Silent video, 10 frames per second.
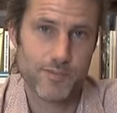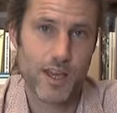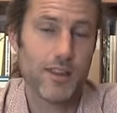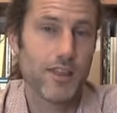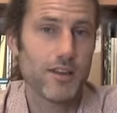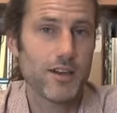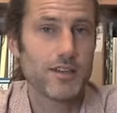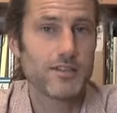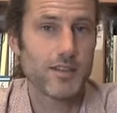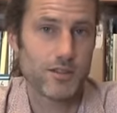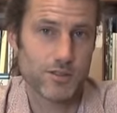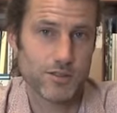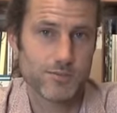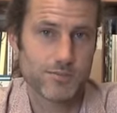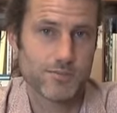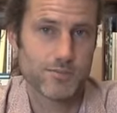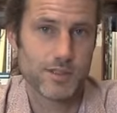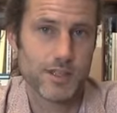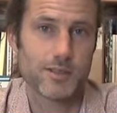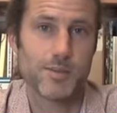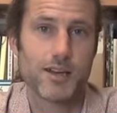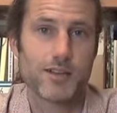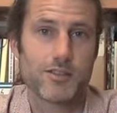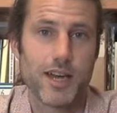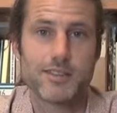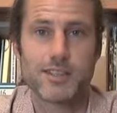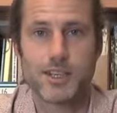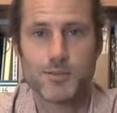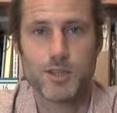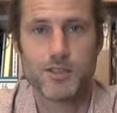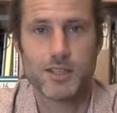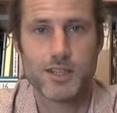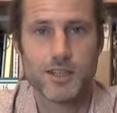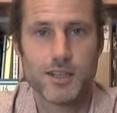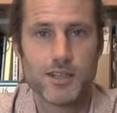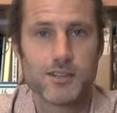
And the third is social. It's about creating a community